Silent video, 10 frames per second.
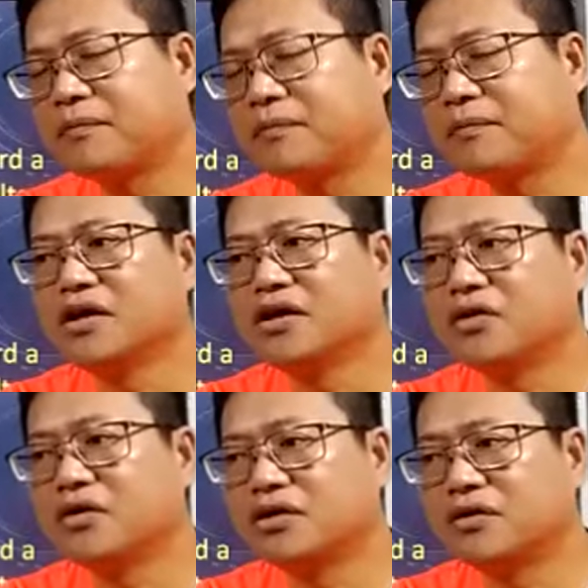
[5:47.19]
in
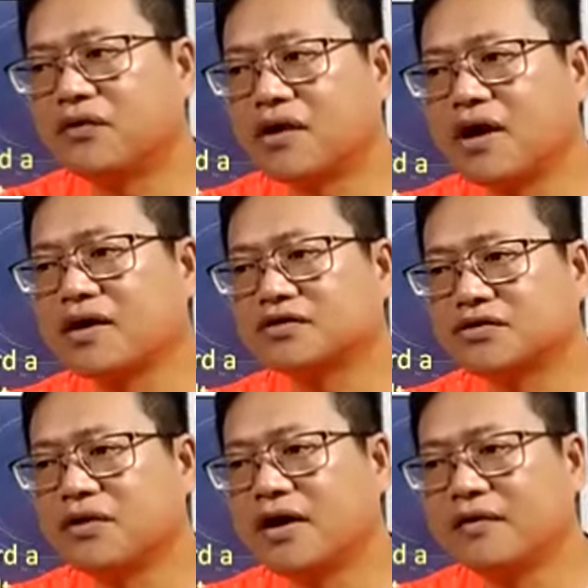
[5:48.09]
order for us to
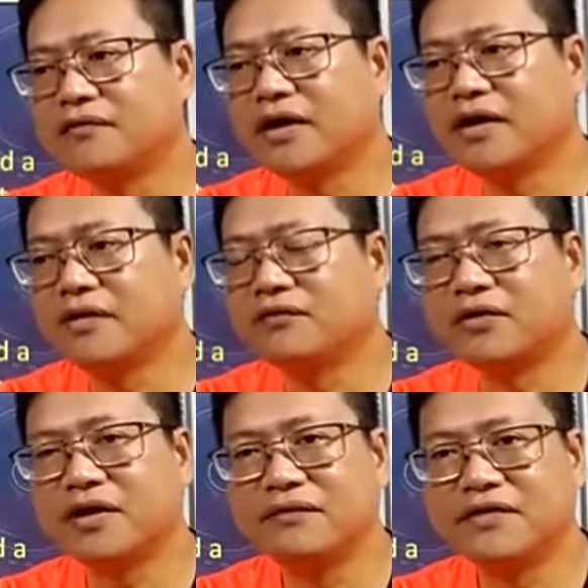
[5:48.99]
have a
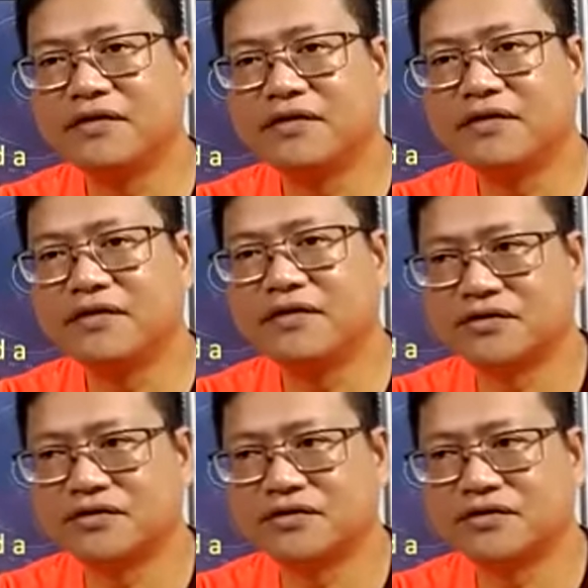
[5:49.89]
forgiveness of sins.